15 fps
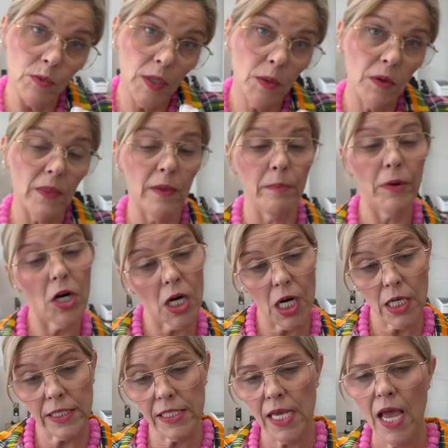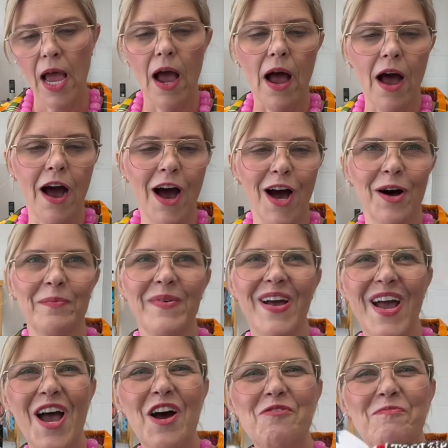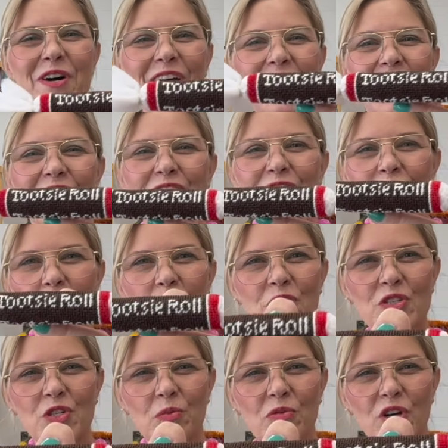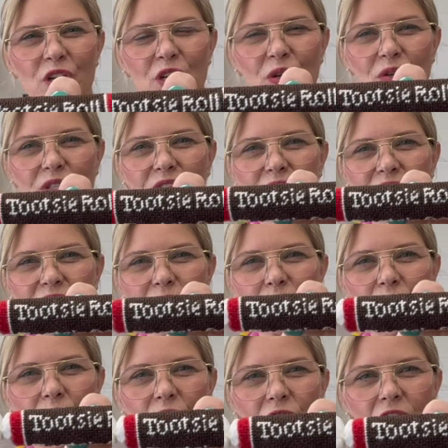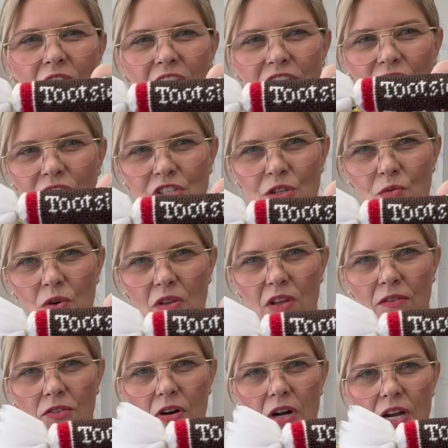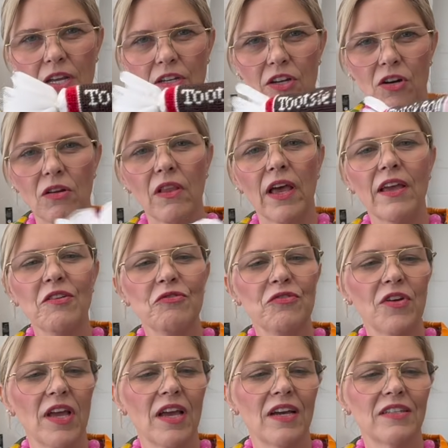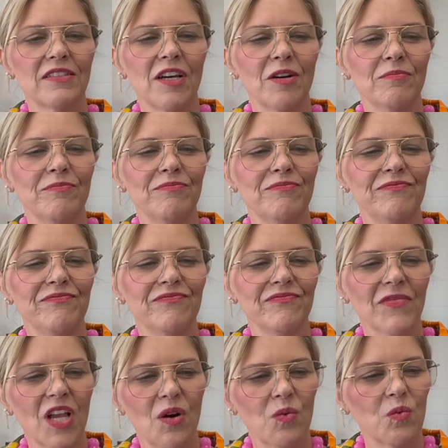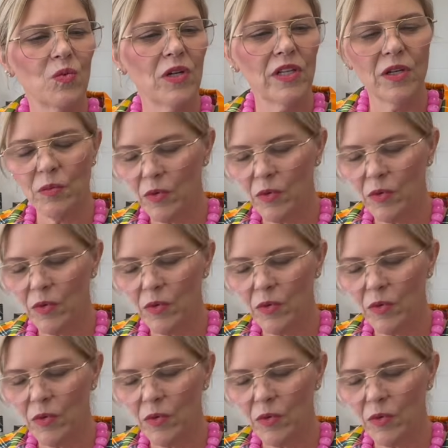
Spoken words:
week with the birds. But super, super cute Tootsie Roll for that Tootsie Roll lover in your life. And really,